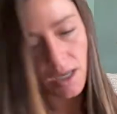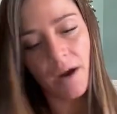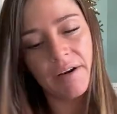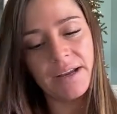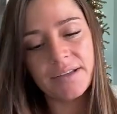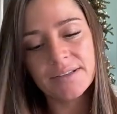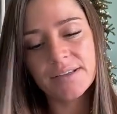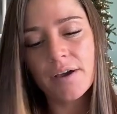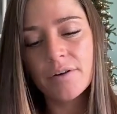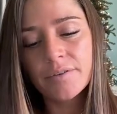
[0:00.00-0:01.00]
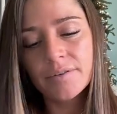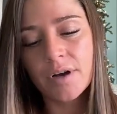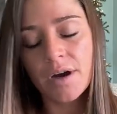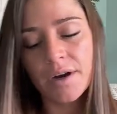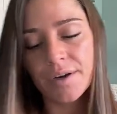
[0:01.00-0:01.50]
All right, so
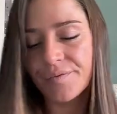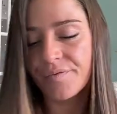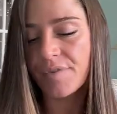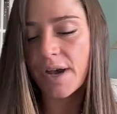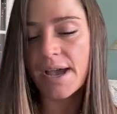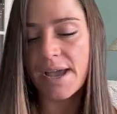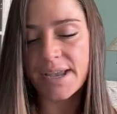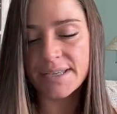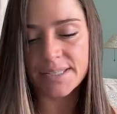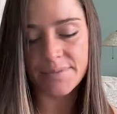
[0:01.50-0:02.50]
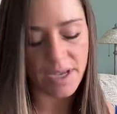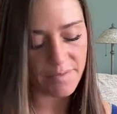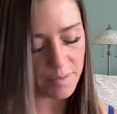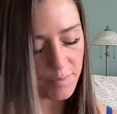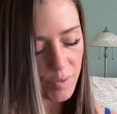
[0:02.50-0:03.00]
our advice, we
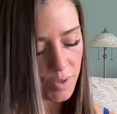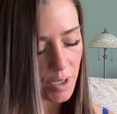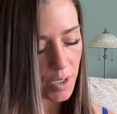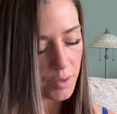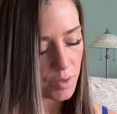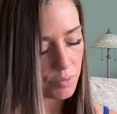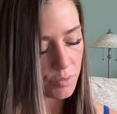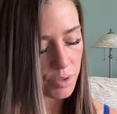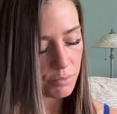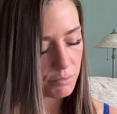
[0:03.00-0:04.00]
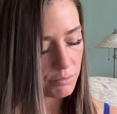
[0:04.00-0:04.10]
have the moon card. Oh, sure.